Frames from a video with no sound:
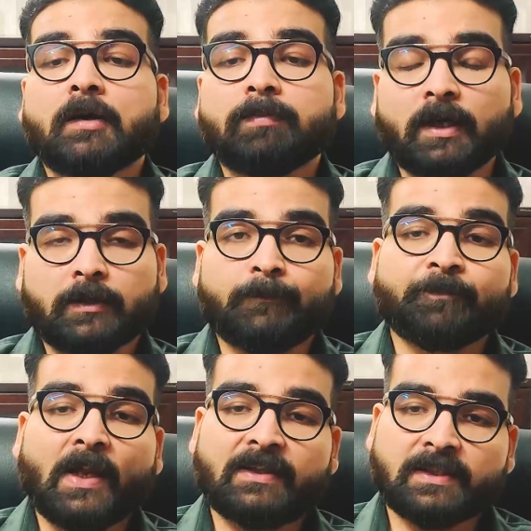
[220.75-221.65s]
But
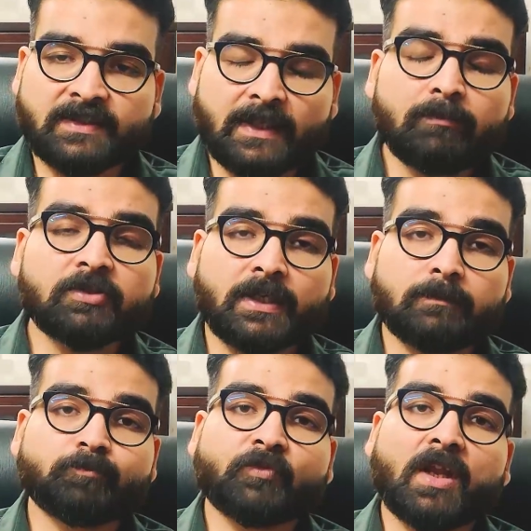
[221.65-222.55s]
at the same
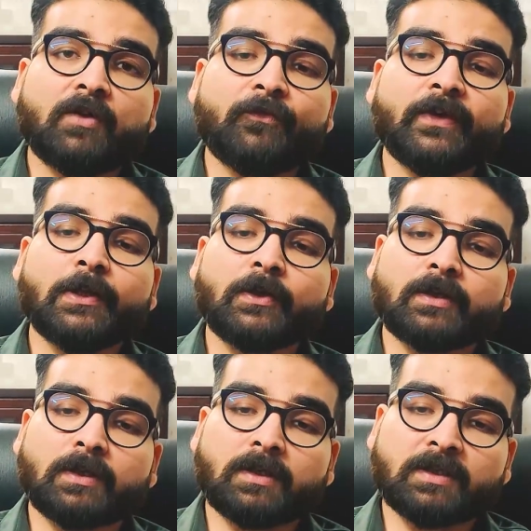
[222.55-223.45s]
time, if we
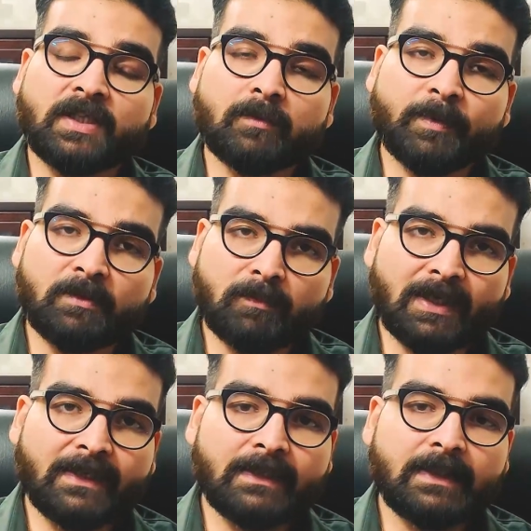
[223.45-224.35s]
keep in
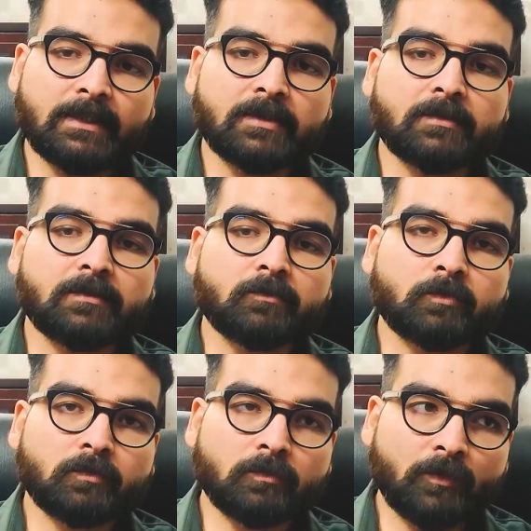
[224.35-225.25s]
mind that
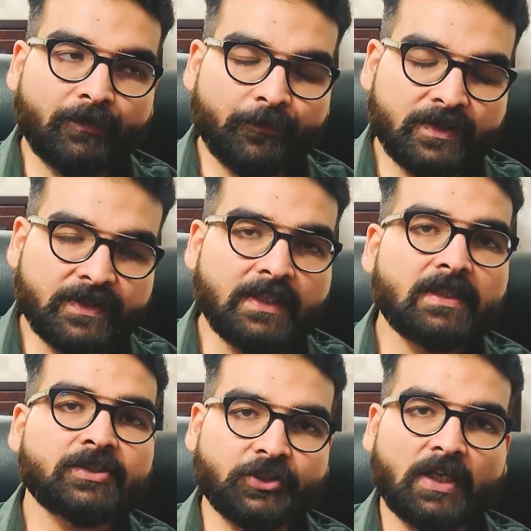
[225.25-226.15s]
if we see
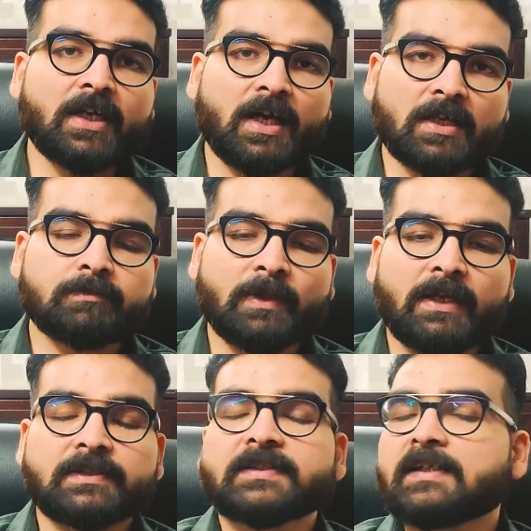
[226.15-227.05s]
the Darakarak
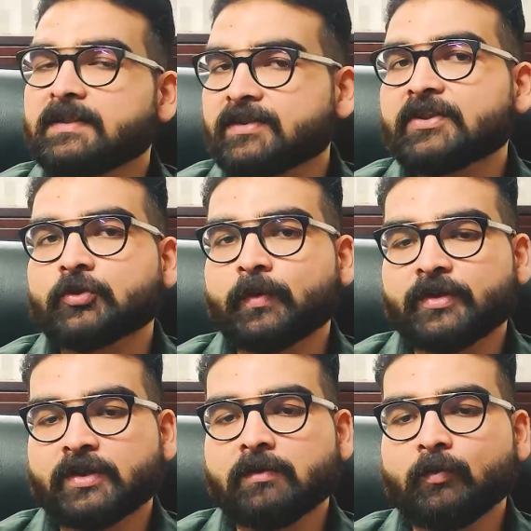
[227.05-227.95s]
planets and their
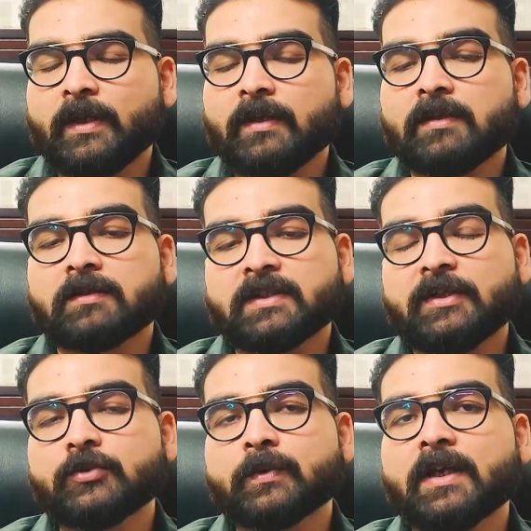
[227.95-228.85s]
situation, we
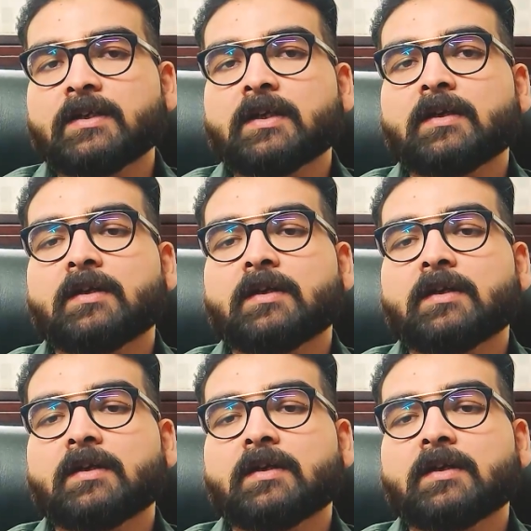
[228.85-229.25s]
tend to get